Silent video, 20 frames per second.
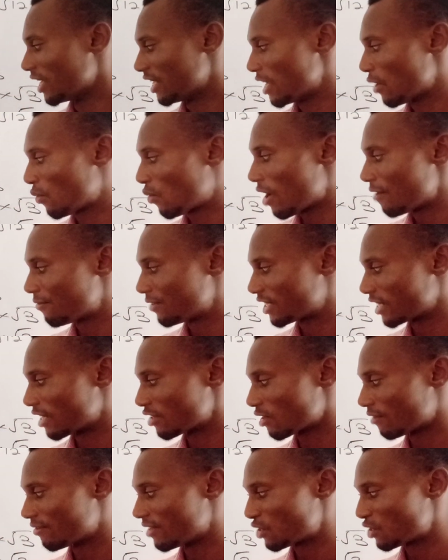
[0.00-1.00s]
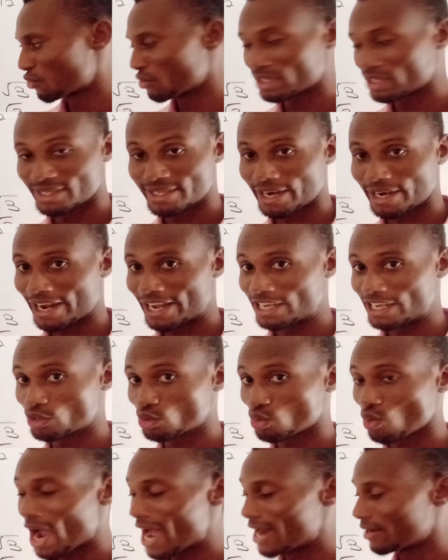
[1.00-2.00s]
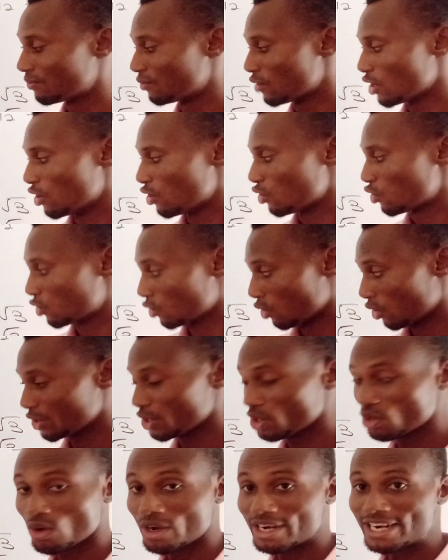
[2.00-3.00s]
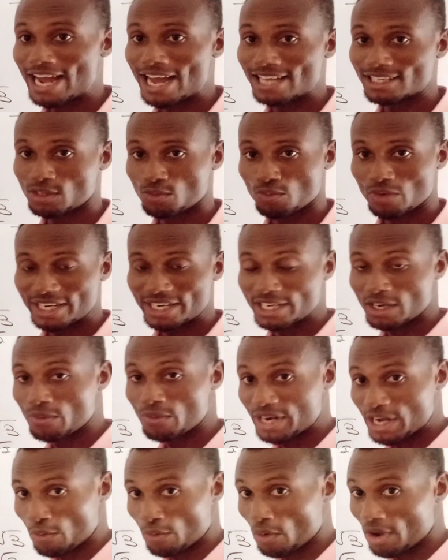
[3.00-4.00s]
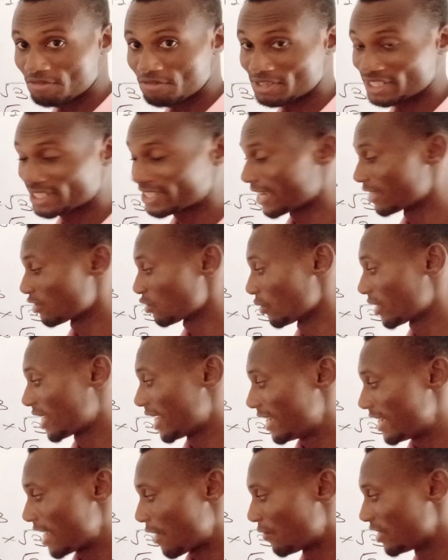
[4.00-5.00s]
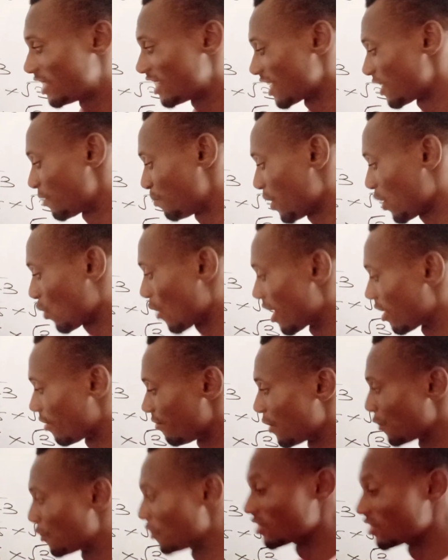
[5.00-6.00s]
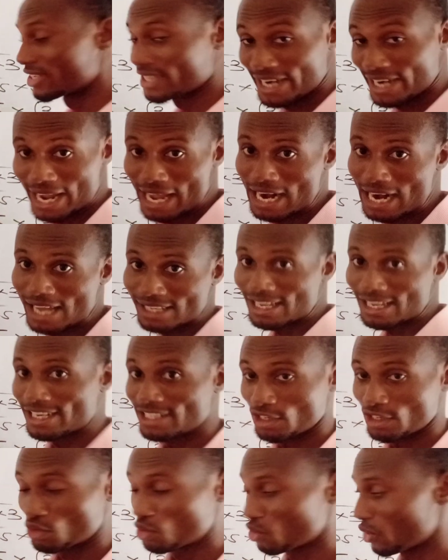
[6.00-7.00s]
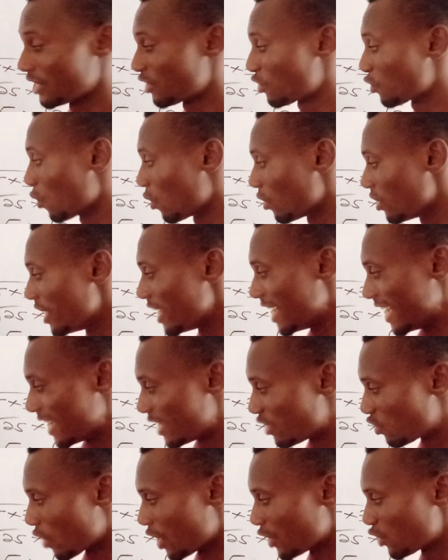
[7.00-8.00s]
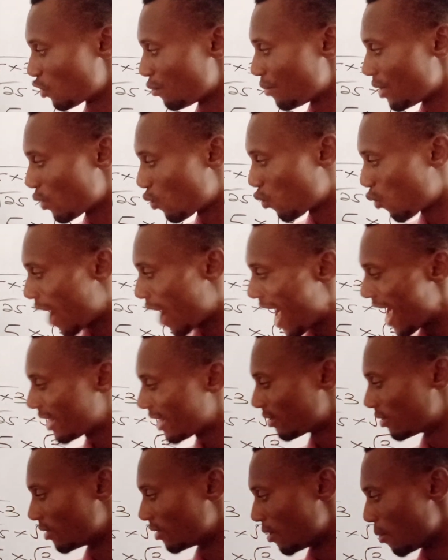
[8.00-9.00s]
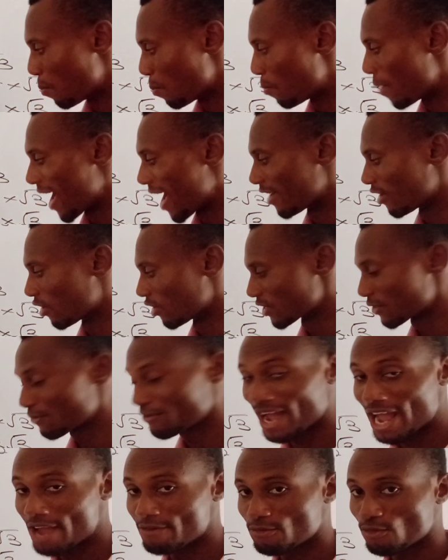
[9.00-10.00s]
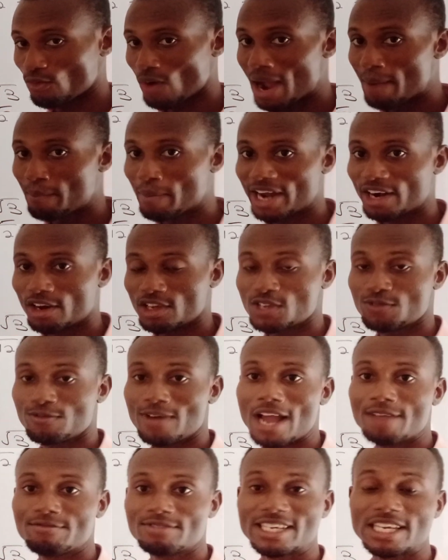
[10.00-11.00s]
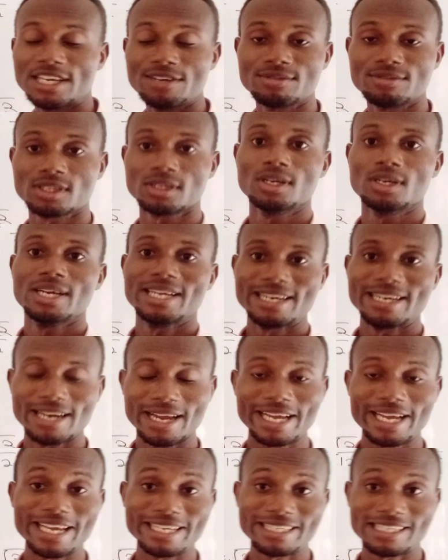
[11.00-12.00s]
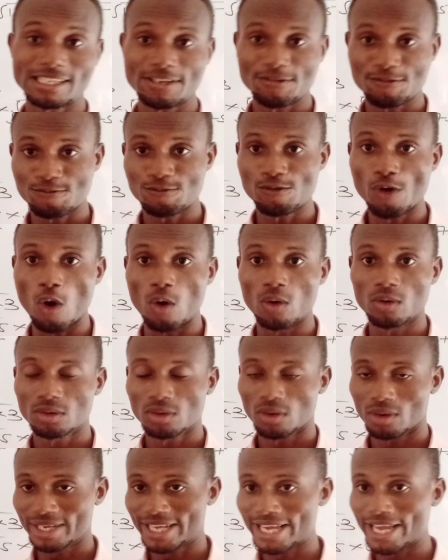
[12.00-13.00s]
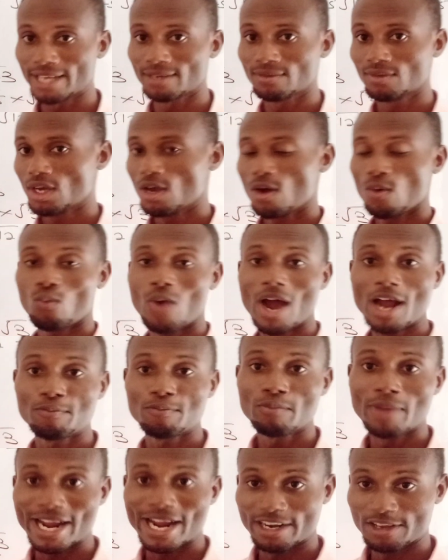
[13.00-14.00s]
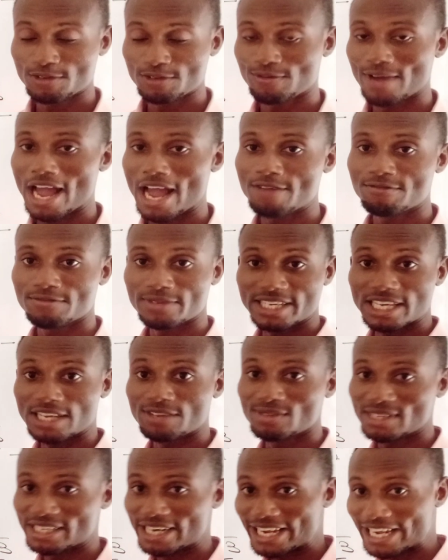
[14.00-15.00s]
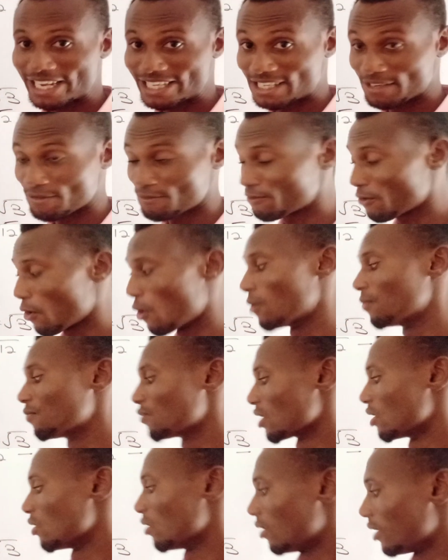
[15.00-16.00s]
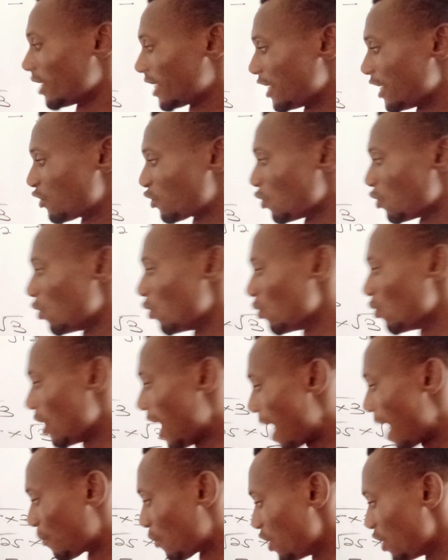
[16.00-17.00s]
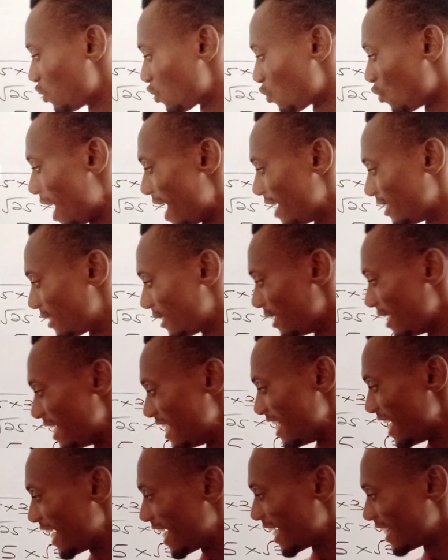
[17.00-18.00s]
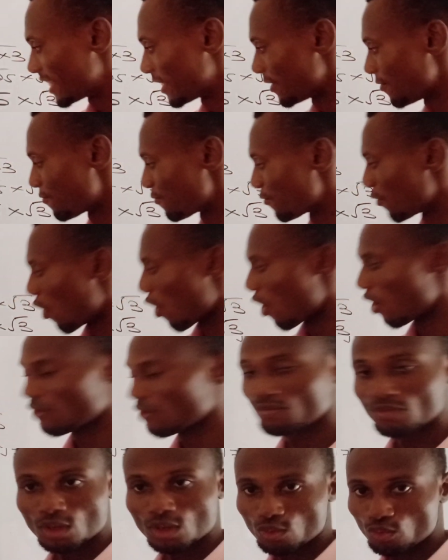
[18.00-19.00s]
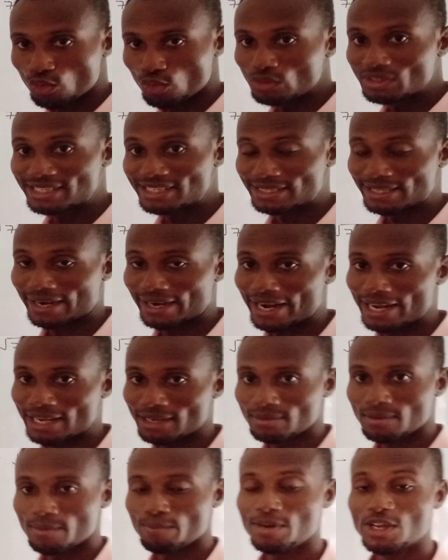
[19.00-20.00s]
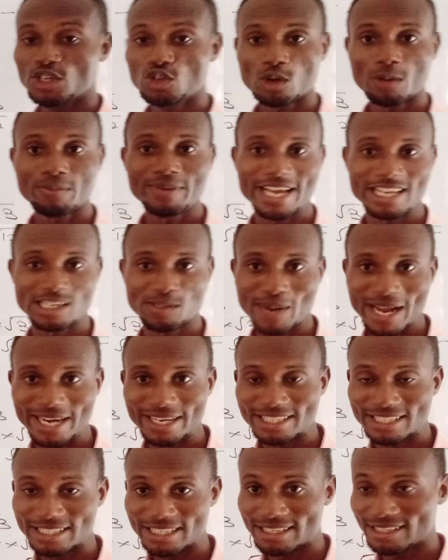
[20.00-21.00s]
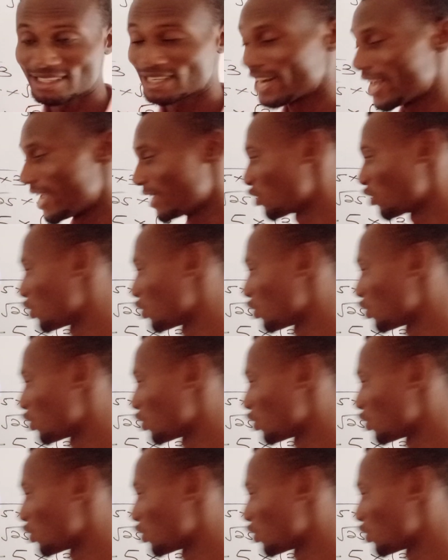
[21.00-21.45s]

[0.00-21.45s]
The coefficient of this root 3 is 1. So you know that we deal with the coefficient. Okay, then we just pick one of the root 3 and attach it to it. So it's going to be 1 minus 5. 1 minus 5 gives negative 4. Okay, 1 minus 5 gives negative 4. Okay, so I'm going to write negative 4 root 3. Please hope the explanation is clear.